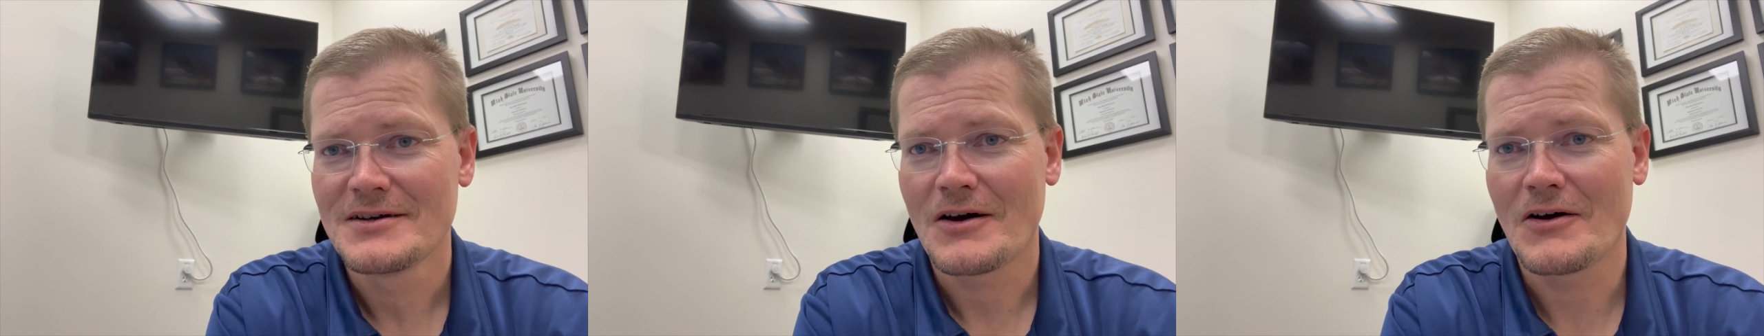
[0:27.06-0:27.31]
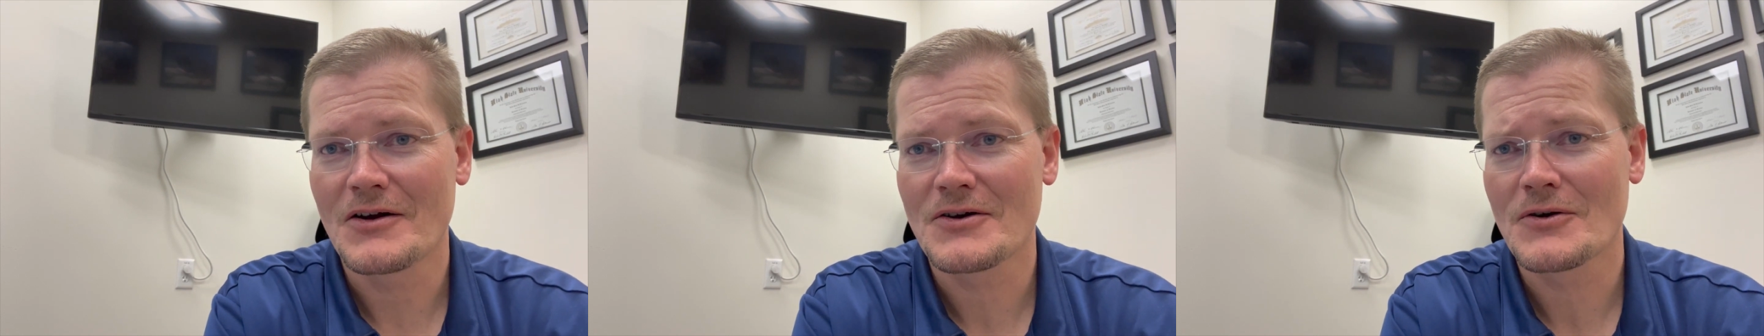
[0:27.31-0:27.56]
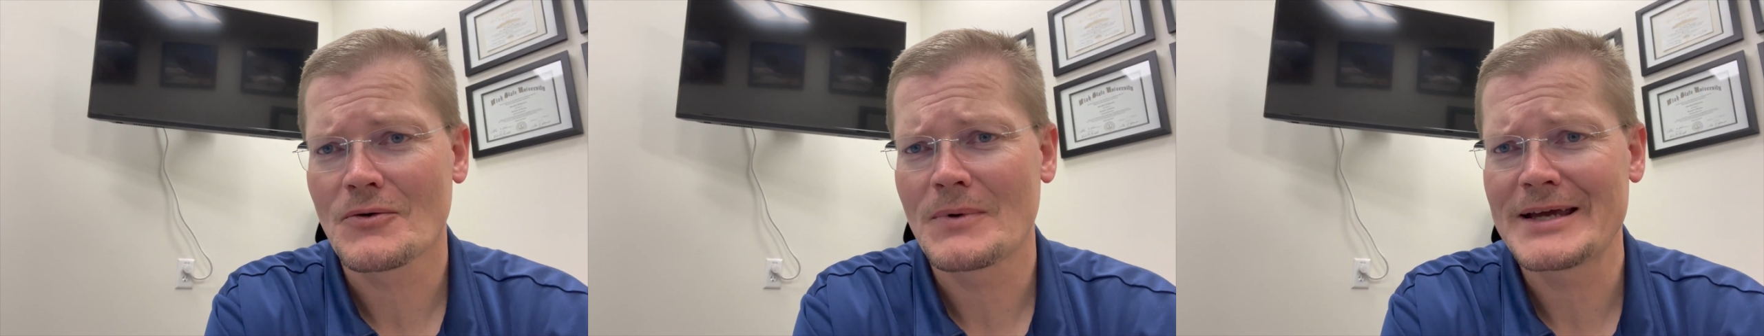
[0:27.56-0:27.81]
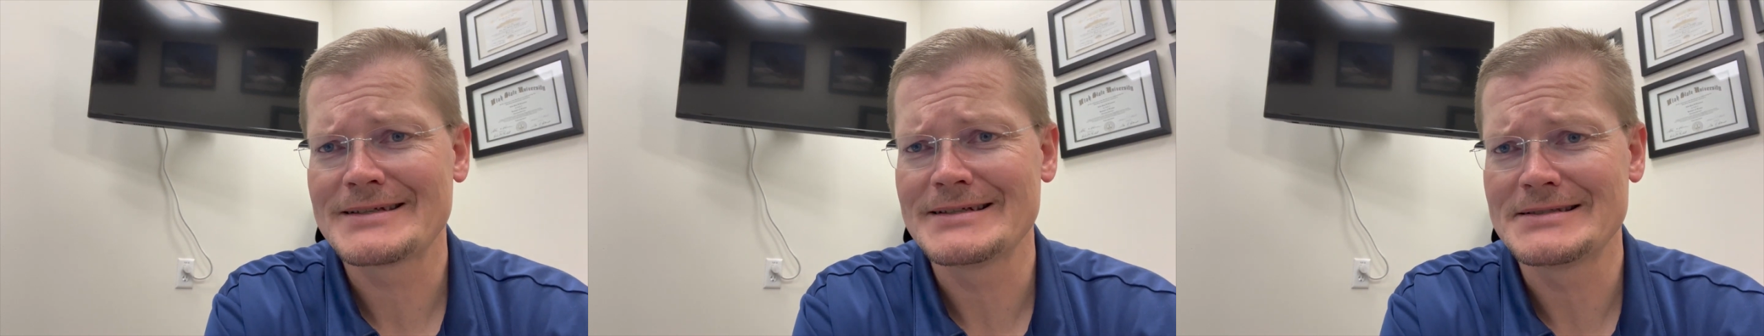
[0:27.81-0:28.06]
on her
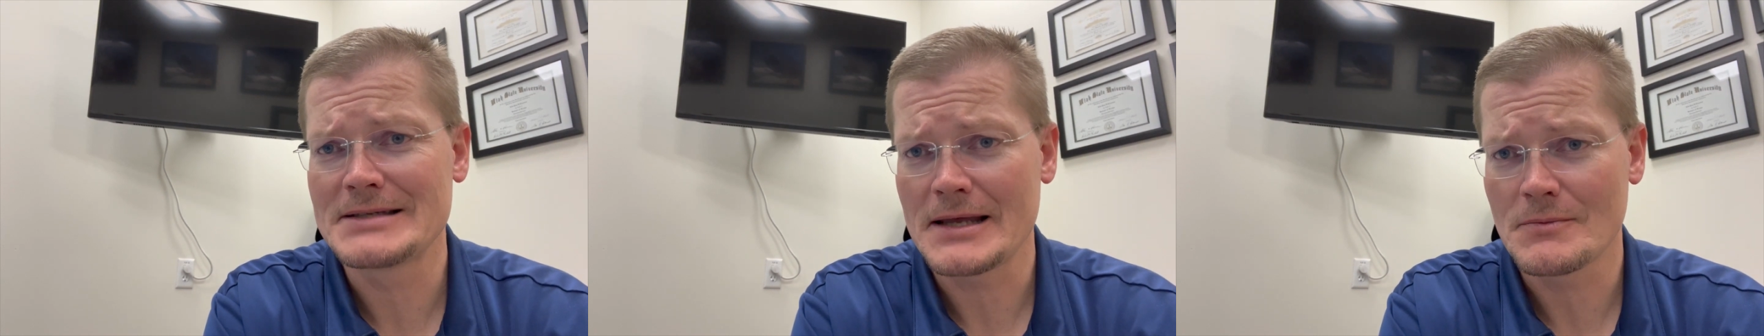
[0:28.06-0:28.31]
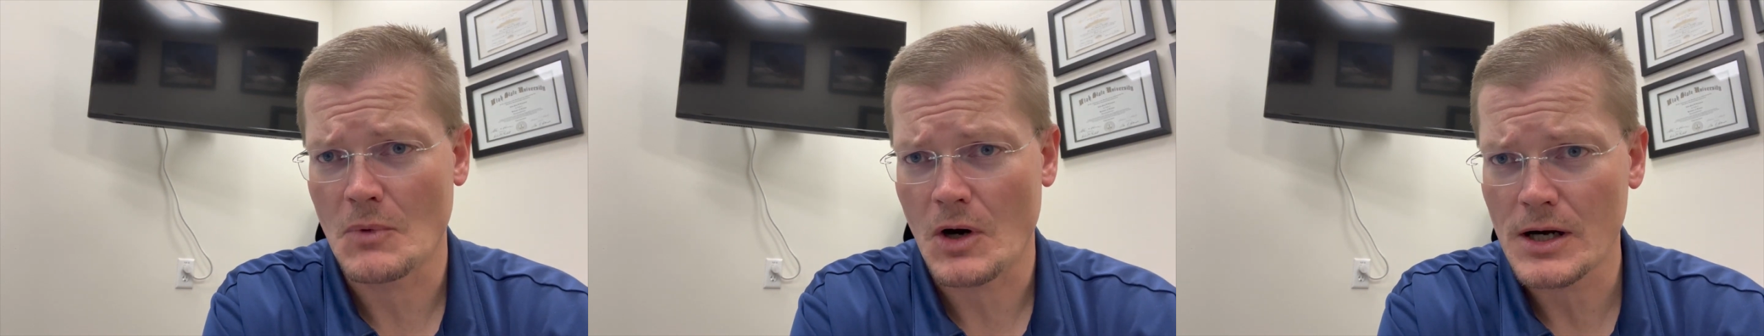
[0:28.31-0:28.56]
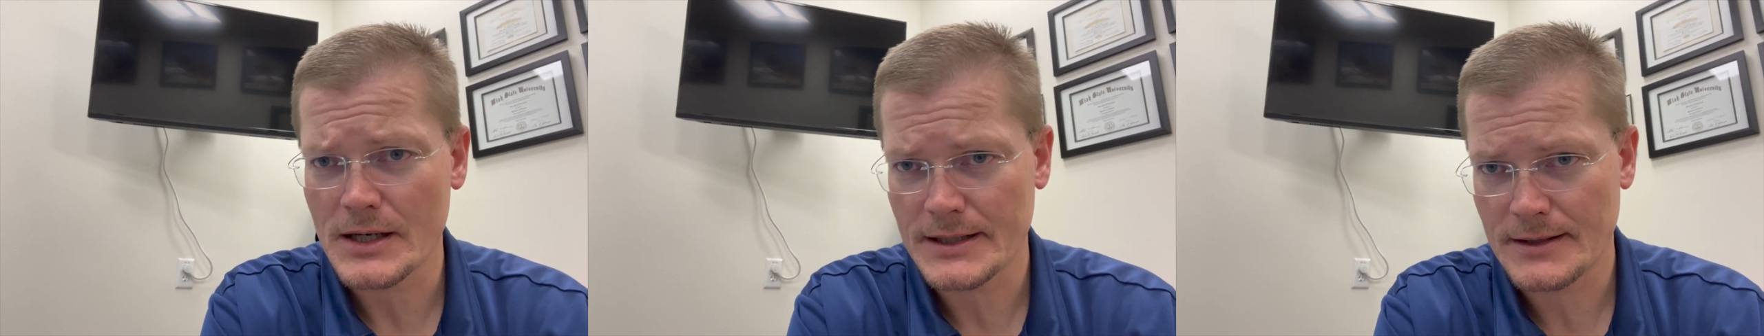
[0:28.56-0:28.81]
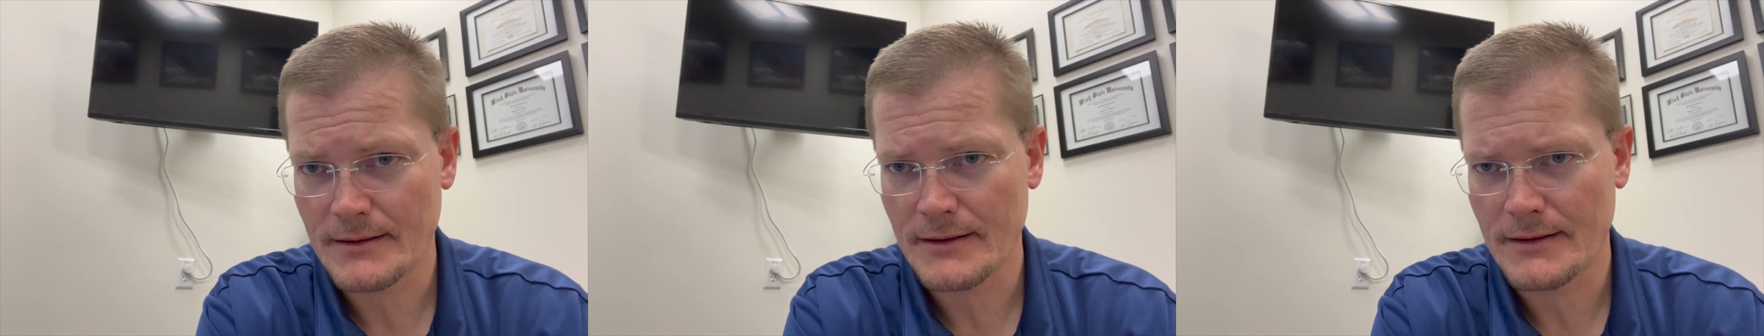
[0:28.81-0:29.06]
way to Denmark,
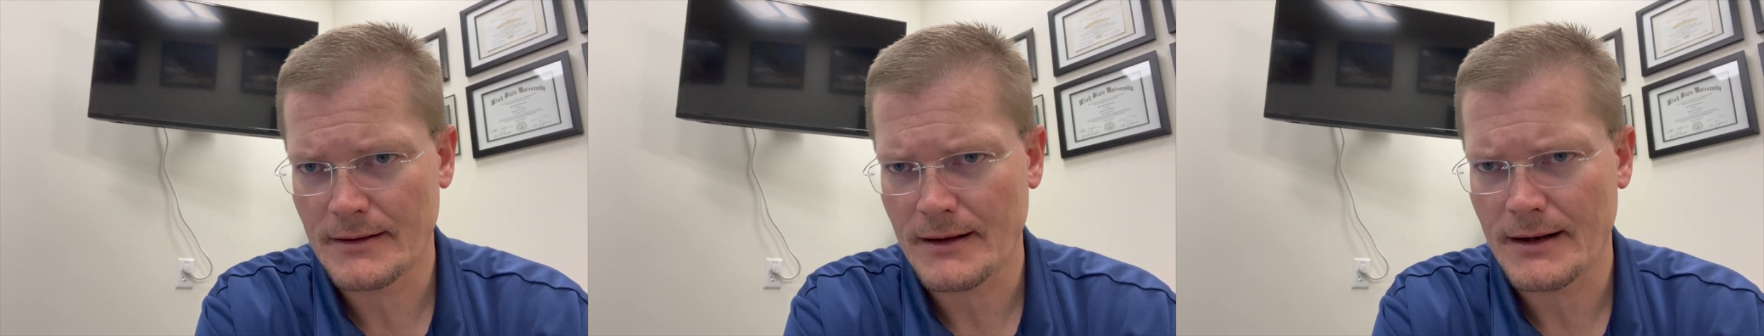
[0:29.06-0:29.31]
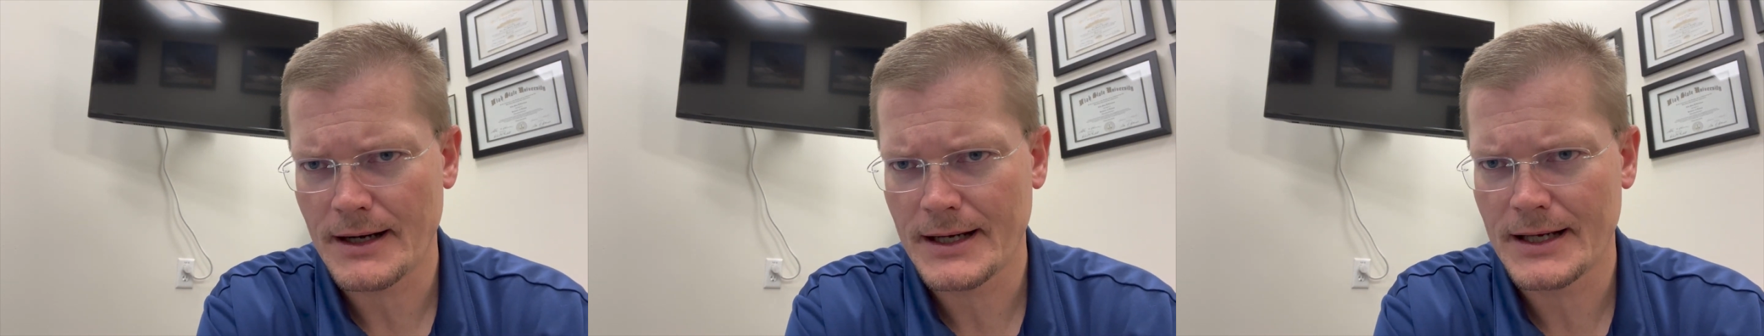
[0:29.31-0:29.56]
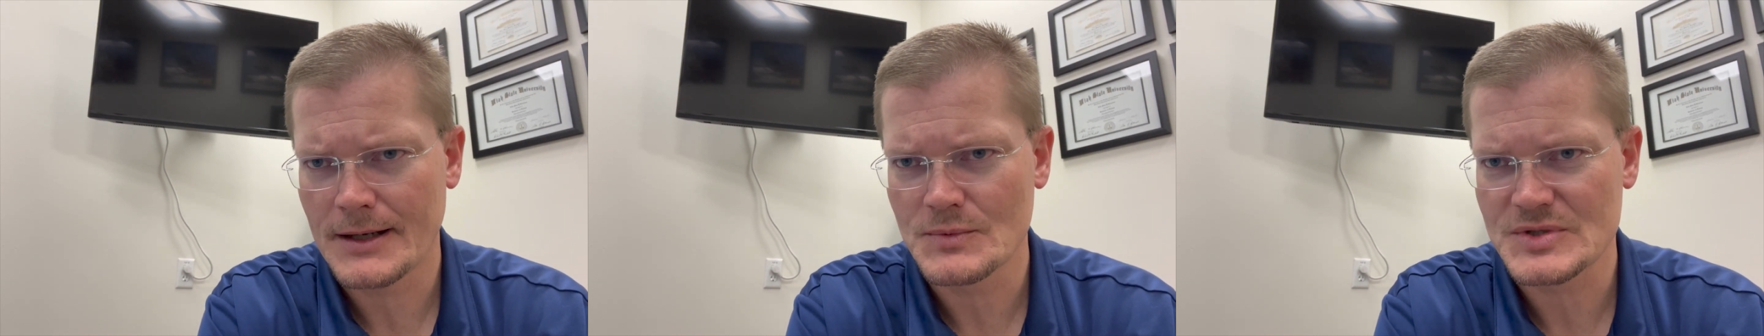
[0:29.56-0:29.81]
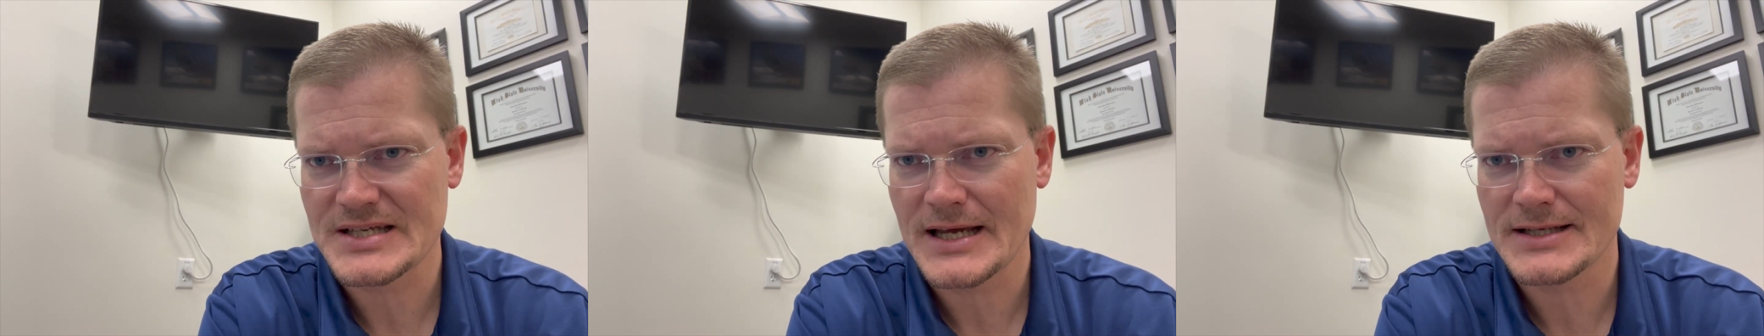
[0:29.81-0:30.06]
and I am
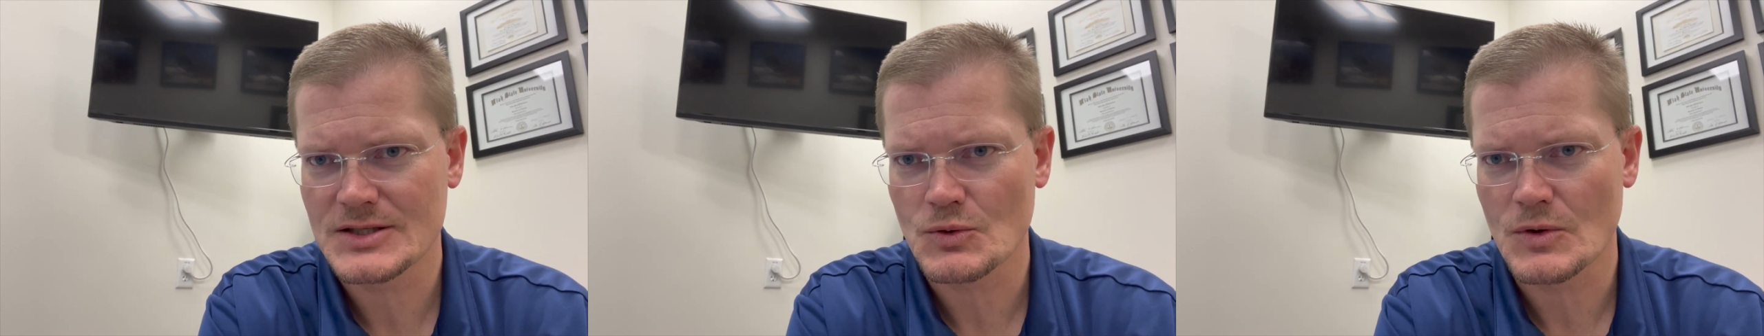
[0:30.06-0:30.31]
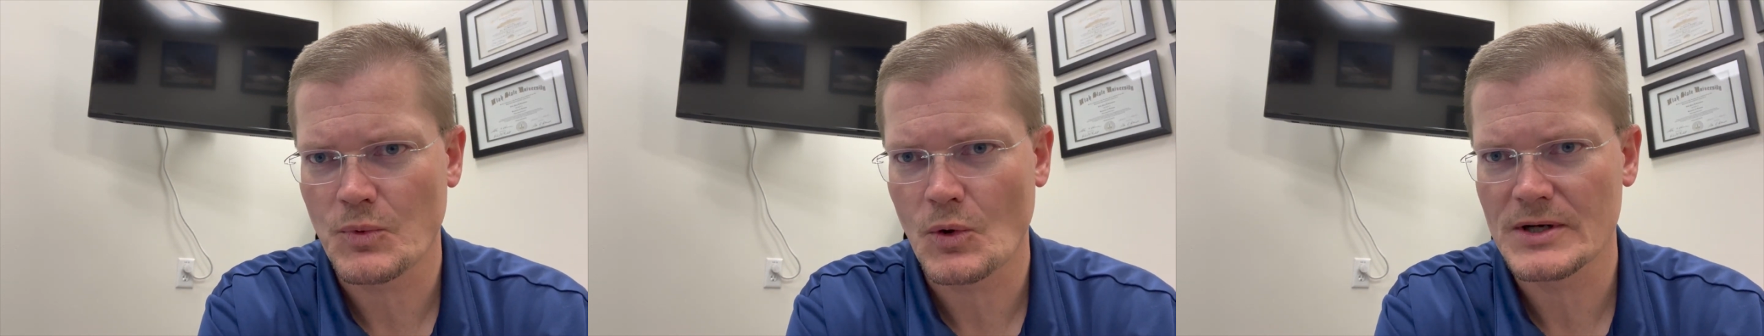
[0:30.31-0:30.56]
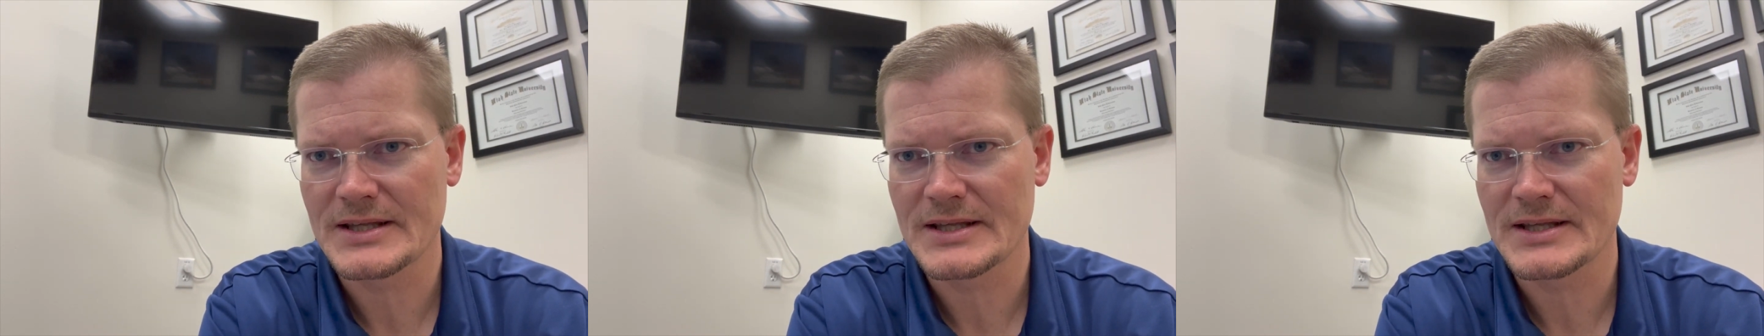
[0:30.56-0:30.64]
sad to report